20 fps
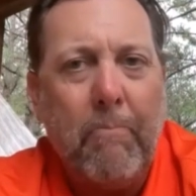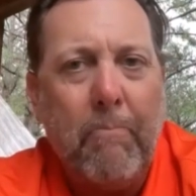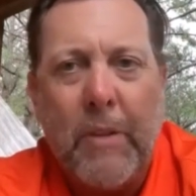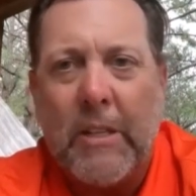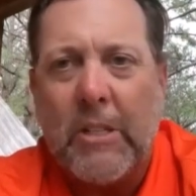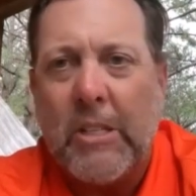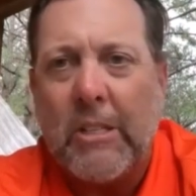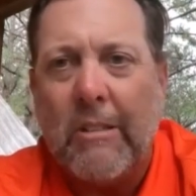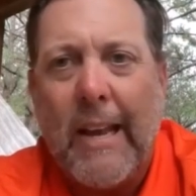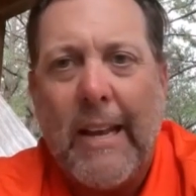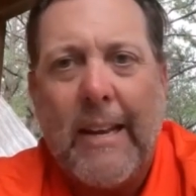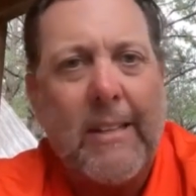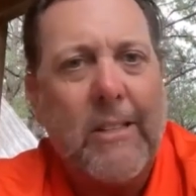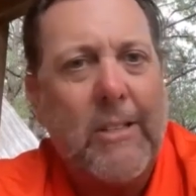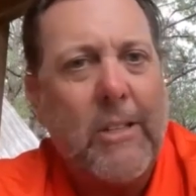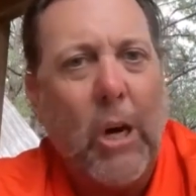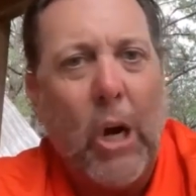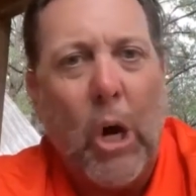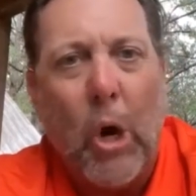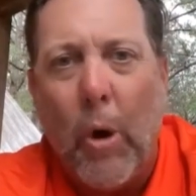The slate
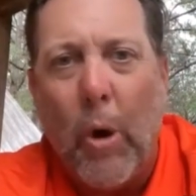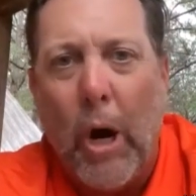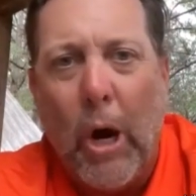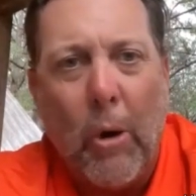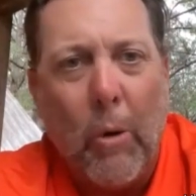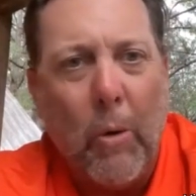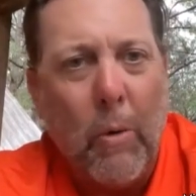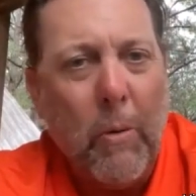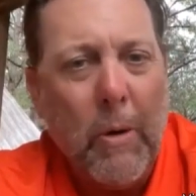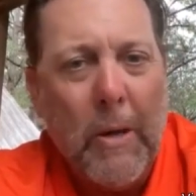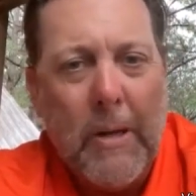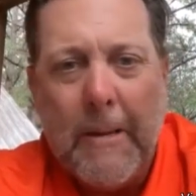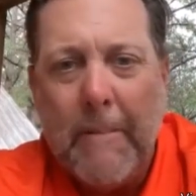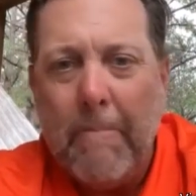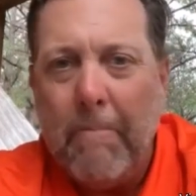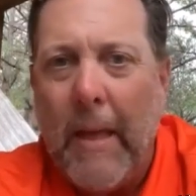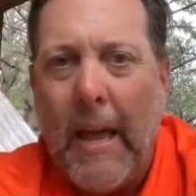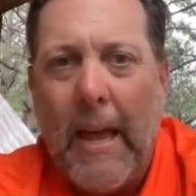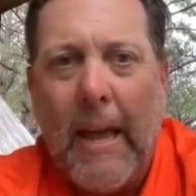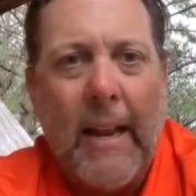is 0-0,
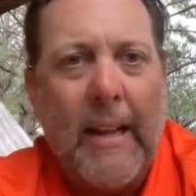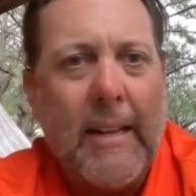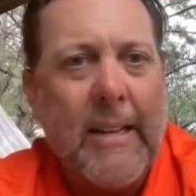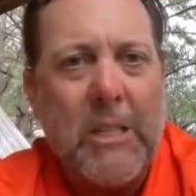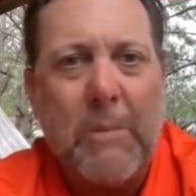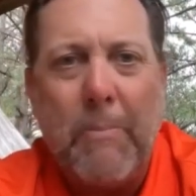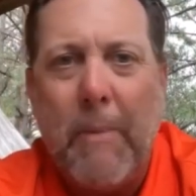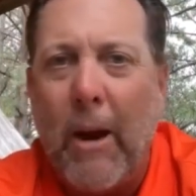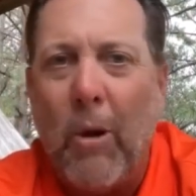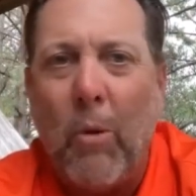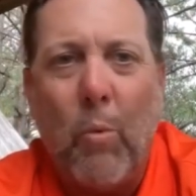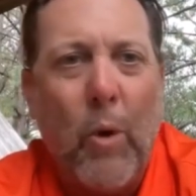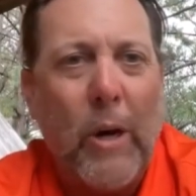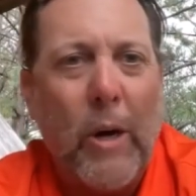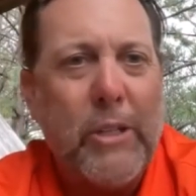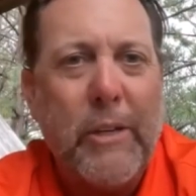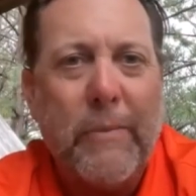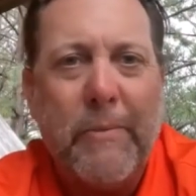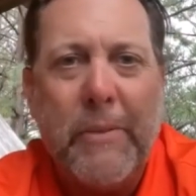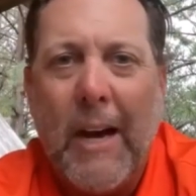and it doesn't matter
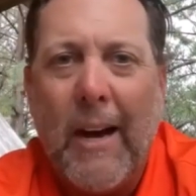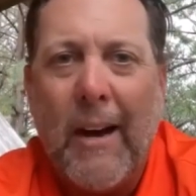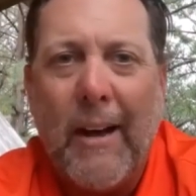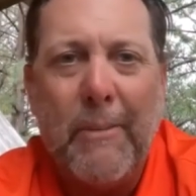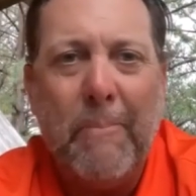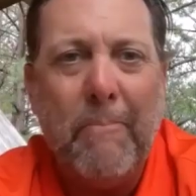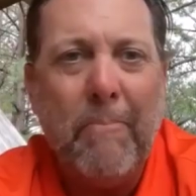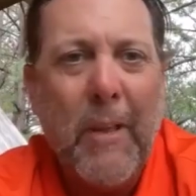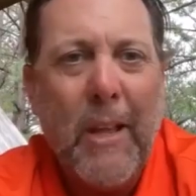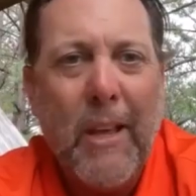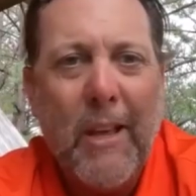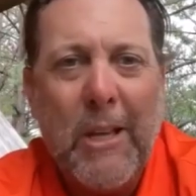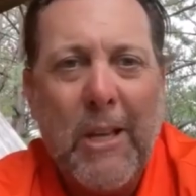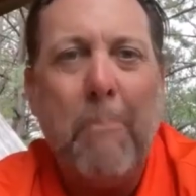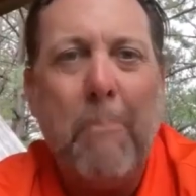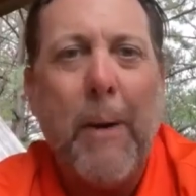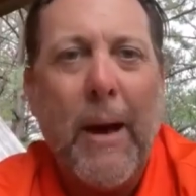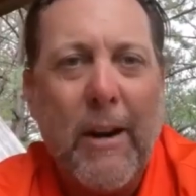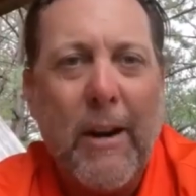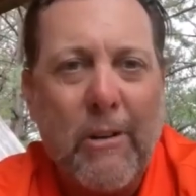what you've done. You
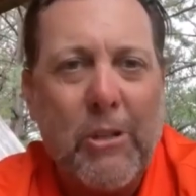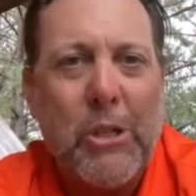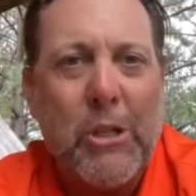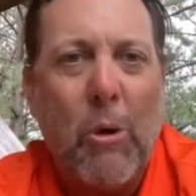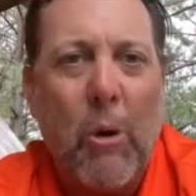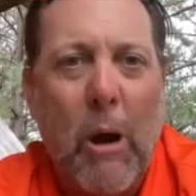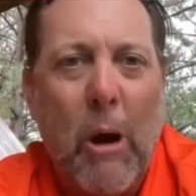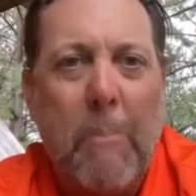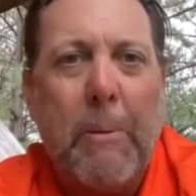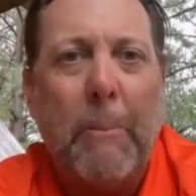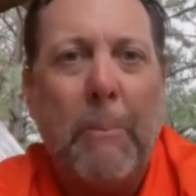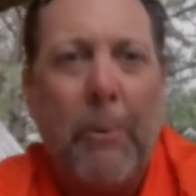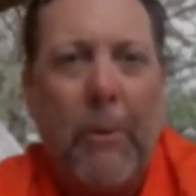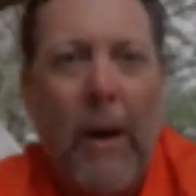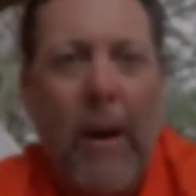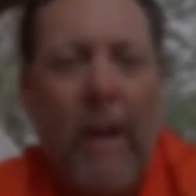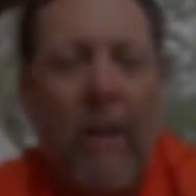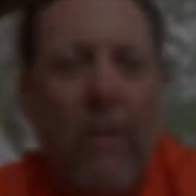better show up and play